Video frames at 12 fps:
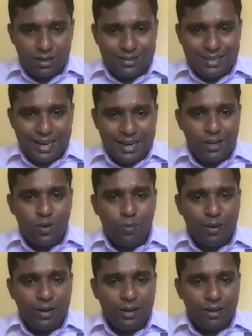the
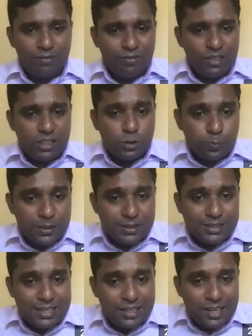endometrium which is
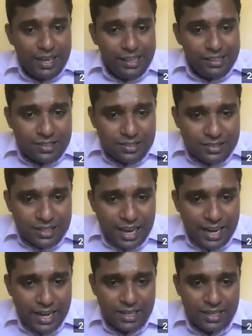present
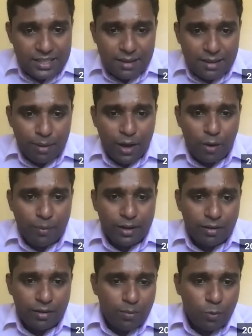inside the
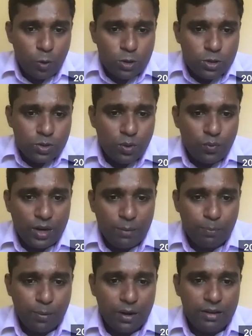myometrium also will
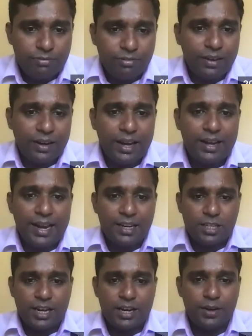proliferate
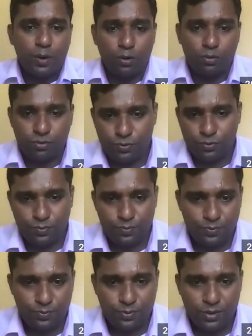and shed off.
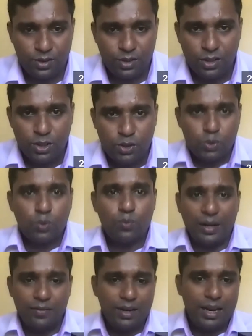So
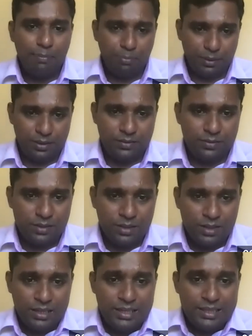what will happen?
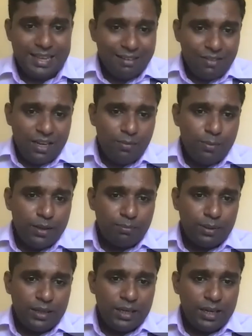There will be a
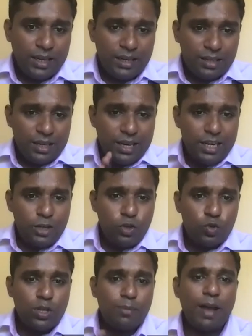bleeding
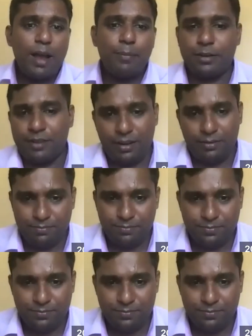into the myometrium.